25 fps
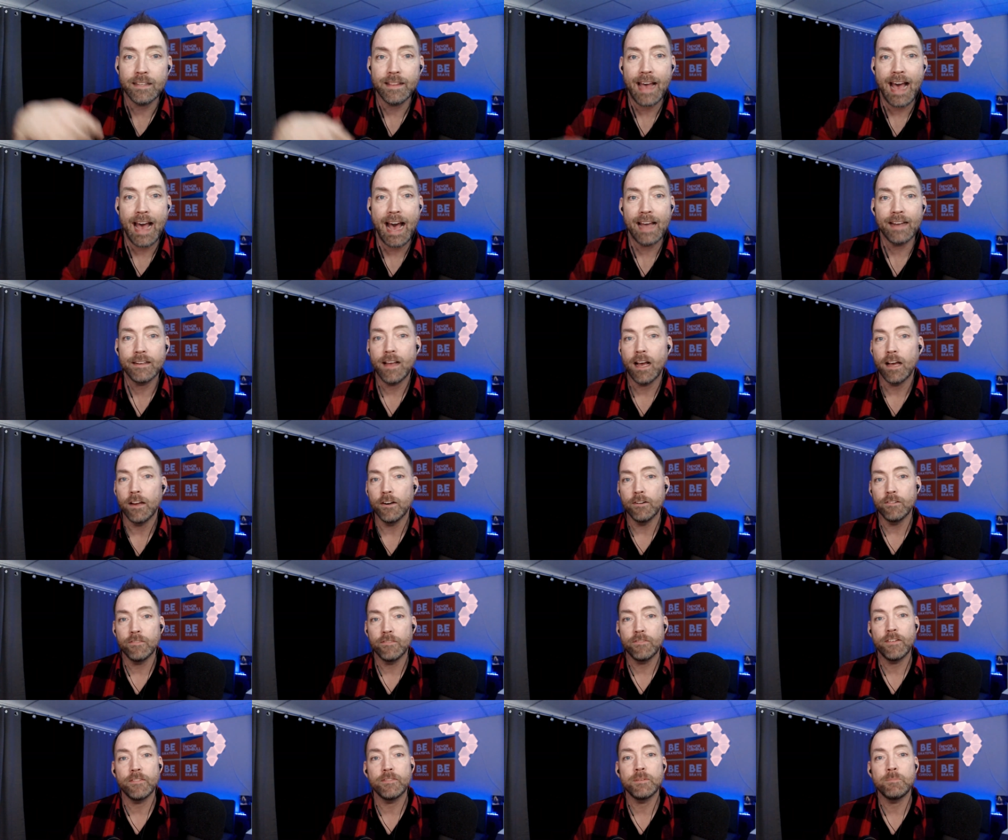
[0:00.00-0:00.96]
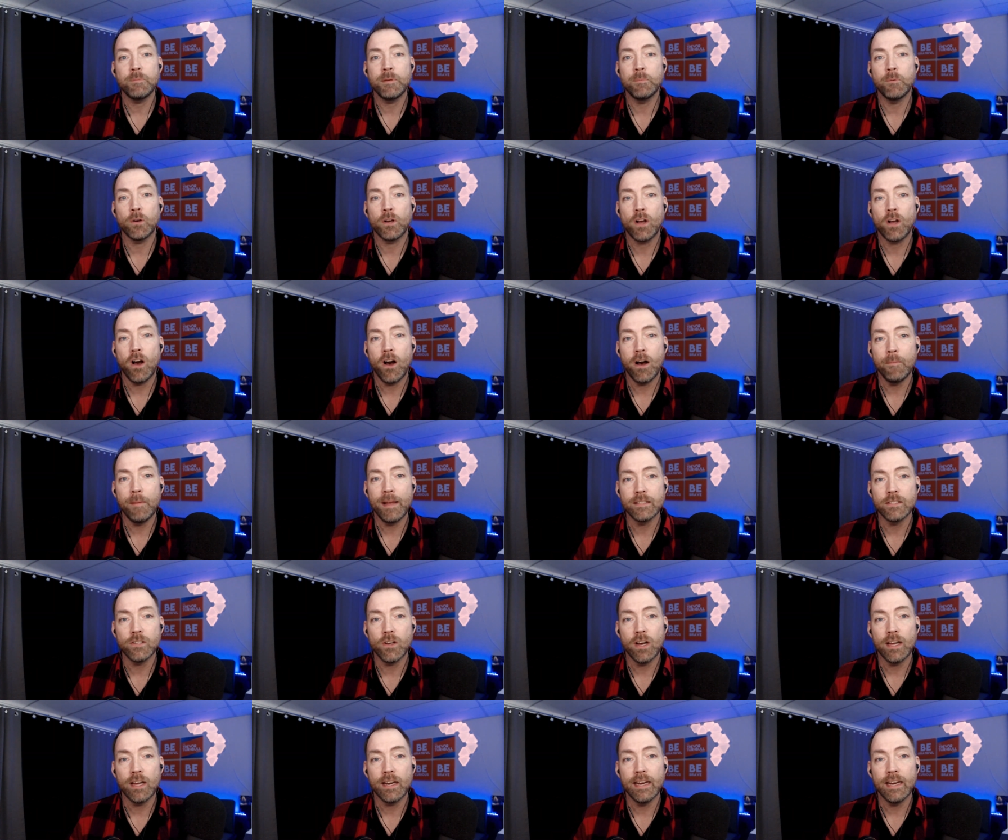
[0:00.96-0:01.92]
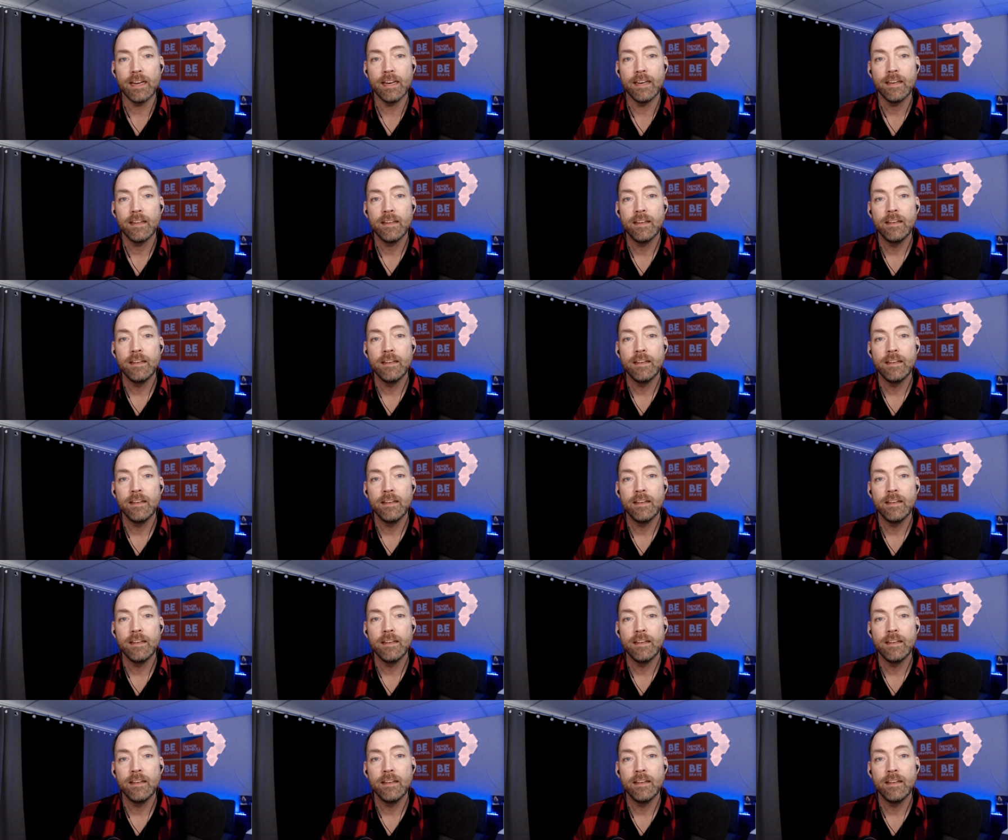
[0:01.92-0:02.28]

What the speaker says: to that, 150 people comment on it.